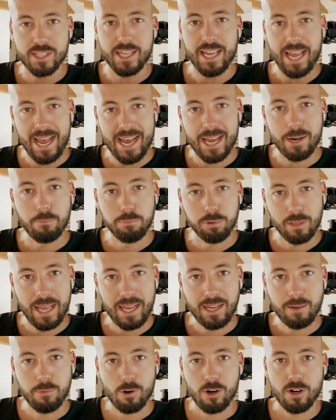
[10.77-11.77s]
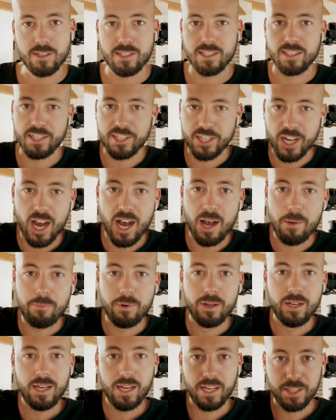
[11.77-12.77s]
They add black bars at the
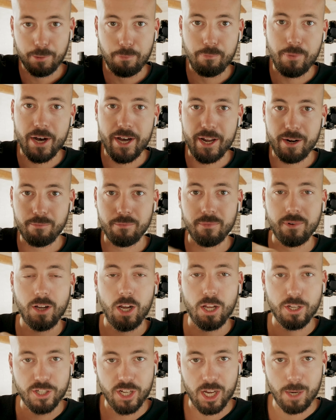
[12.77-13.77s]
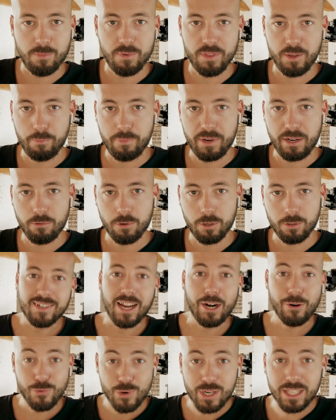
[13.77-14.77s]
top and the bottom on top of their B-roll.
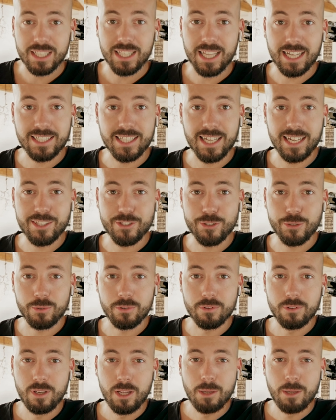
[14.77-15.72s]
I really like that too.